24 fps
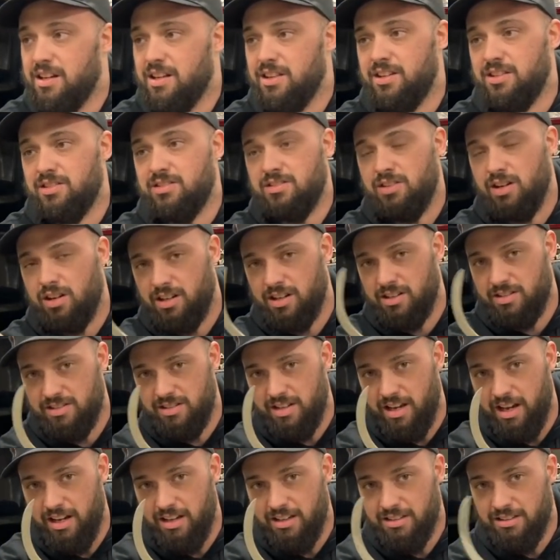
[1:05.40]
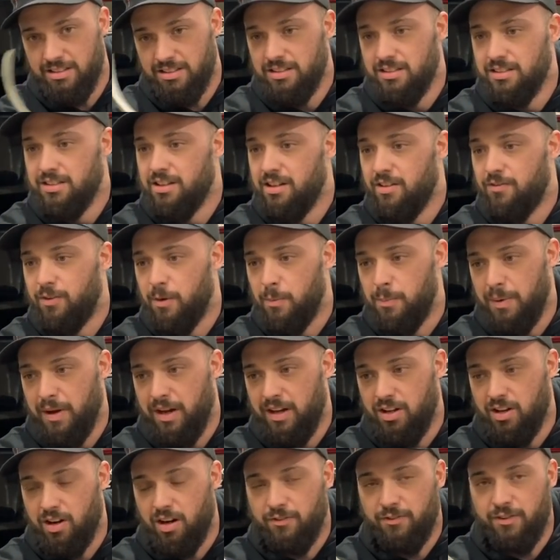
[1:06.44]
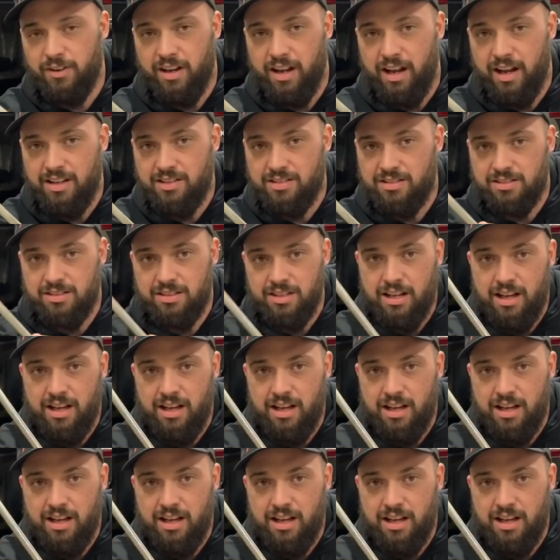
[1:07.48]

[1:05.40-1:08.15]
the Circus set from PDR Finesse.